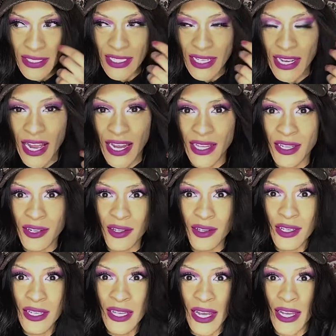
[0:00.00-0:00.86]
Like, I
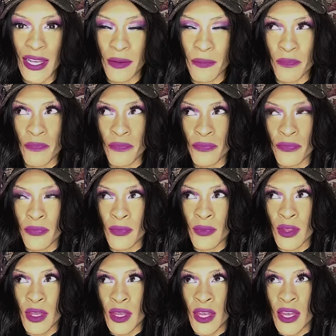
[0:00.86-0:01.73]
literally, like,
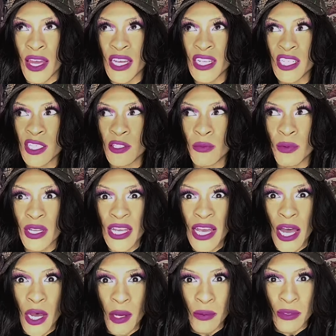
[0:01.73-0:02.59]
it just really
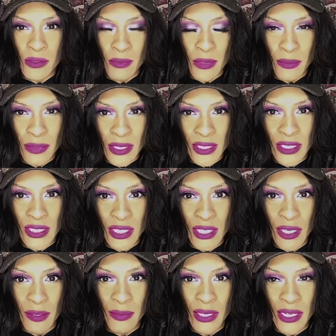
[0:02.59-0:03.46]
helps me
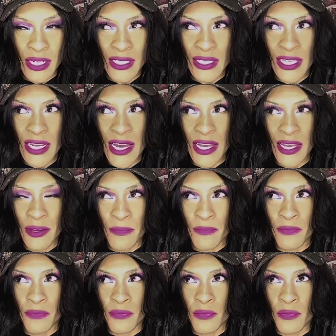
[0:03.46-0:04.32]
mentally, because like
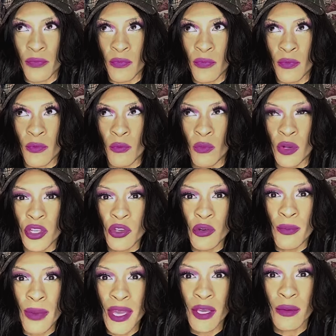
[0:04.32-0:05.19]
when
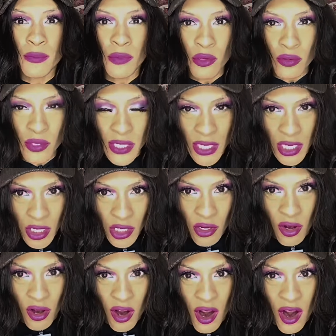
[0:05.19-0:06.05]
you make music and
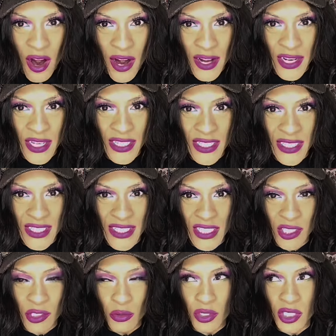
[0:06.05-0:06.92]
you're an artist,
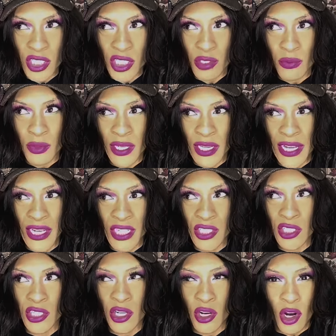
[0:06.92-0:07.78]
you just relate
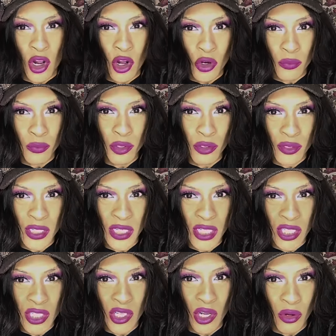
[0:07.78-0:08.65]
to your own
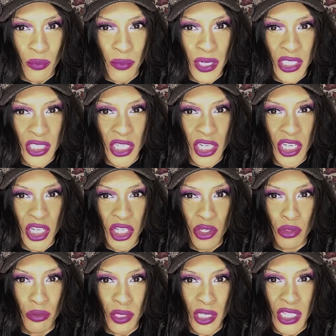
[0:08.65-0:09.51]
music so much, and then
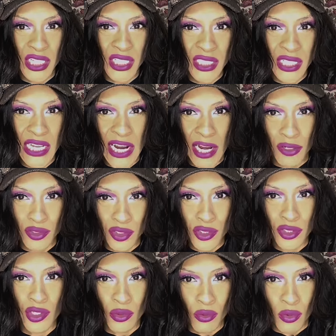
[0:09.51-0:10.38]
you release it out
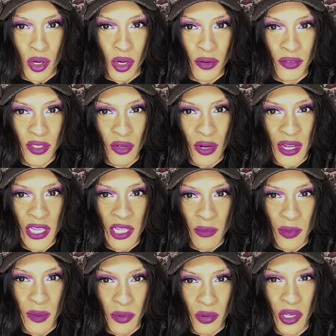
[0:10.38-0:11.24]
to the world so other
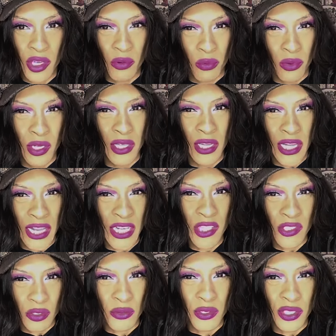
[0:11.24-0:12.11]
people can
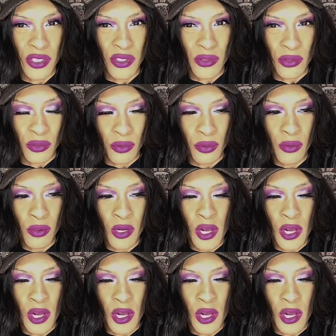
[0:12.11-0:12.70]
relate to it too.